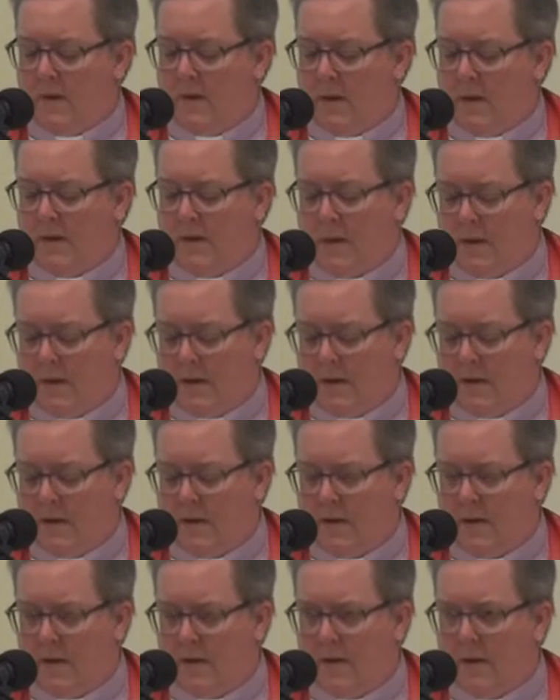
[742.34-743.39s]
This
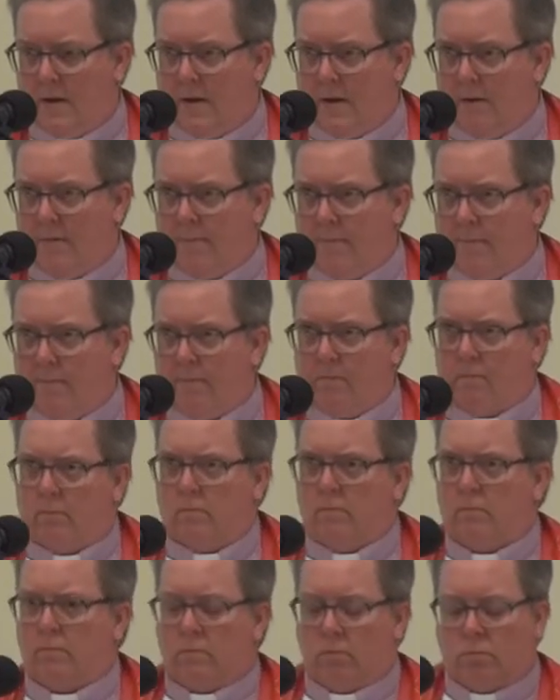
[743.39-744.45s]
is,
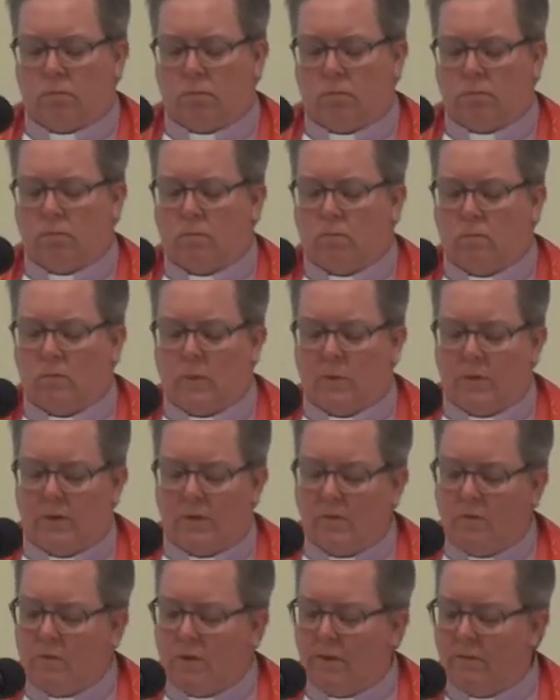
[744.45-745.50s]
what was
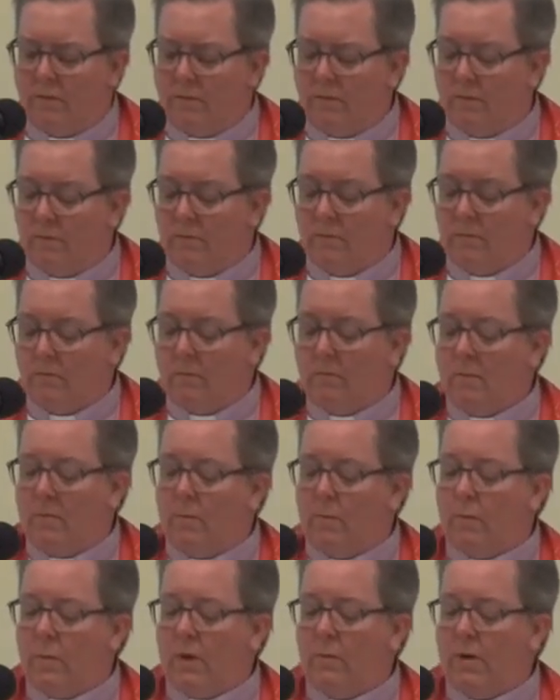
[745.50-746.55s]
the one?
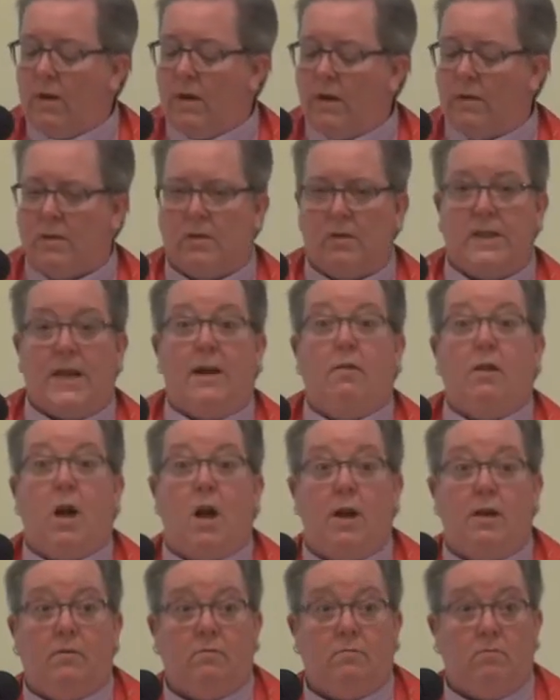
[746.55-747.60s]
PBS,
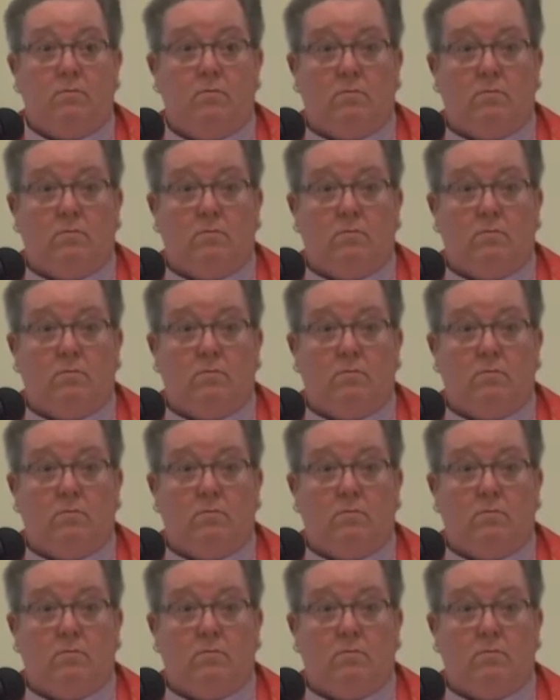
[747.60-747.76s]
Dateline.